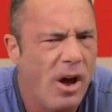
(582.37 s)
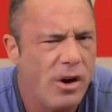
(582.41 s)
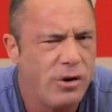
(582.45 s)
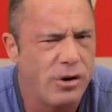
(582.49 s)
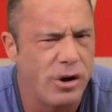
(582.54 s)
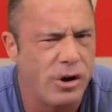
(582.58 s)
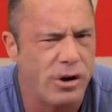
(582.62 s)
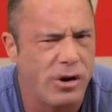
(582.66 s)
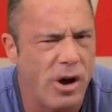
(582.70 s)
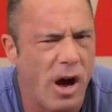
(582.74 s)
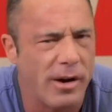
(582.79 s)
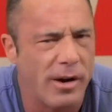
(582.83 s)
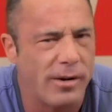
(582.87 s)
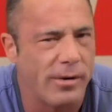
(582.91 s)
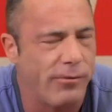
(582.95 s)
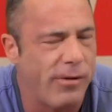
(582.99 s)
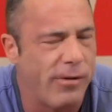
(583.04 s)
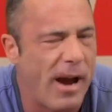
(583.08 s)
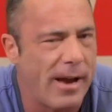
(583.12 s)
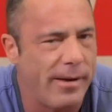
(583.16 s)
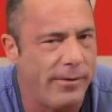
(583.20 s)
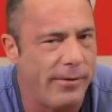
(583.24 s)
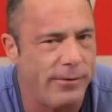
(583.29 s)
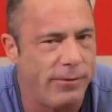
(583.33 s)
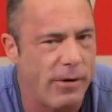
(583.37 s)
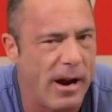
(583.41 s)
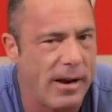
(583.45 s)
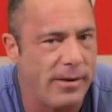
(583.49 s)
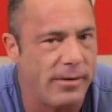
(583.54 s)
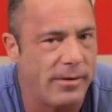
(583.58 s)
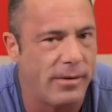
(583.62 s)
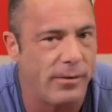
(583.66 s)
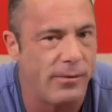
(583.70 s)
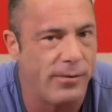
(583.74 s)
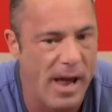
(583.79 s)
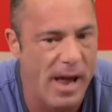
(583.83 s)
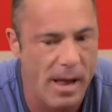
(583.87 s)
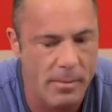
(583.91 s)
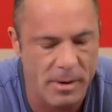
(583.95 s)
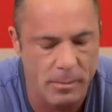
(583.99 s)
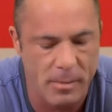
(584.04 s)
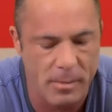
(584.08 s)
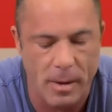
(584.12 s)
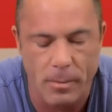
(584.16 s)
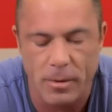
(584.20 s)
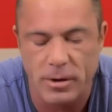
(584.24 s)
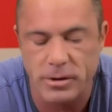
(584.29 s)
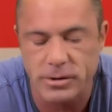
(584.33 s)
You should talk to friends and family
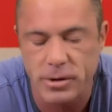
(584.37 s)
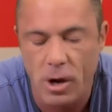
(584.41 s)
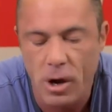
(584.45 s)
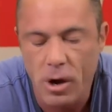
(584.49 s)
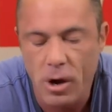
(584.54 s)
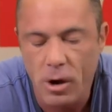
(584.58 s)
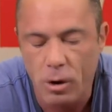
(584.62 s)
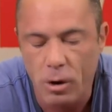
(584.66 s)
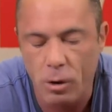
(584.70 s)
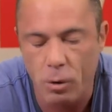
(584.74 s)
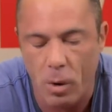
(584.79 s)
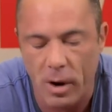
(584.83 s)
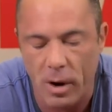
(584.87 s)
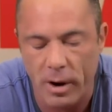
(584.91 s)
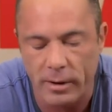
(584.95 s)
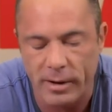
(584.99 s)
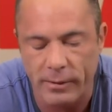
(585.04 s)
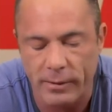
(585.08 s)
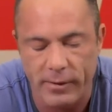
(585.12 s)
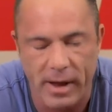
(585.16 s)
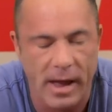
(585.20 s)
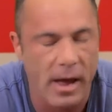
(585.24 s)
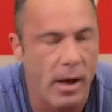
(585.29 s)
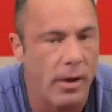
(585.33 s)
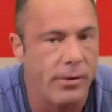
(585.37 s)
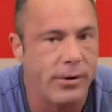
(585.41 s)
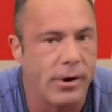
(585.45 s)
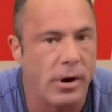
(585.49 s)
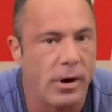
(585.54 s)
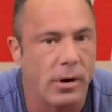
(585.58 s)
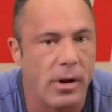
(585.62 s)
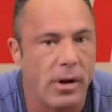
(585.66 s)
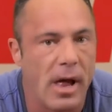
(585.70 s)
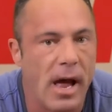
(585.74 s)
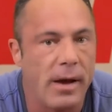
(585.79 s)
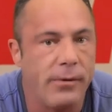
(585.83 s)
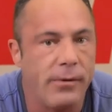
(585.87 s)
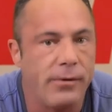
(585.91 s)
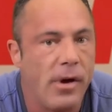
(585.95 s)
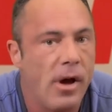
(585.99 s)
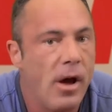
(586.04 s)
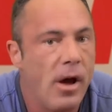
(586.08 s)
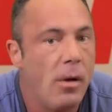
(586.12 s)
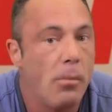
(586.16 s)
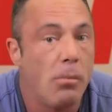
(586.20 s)
members who want to live a healthier life.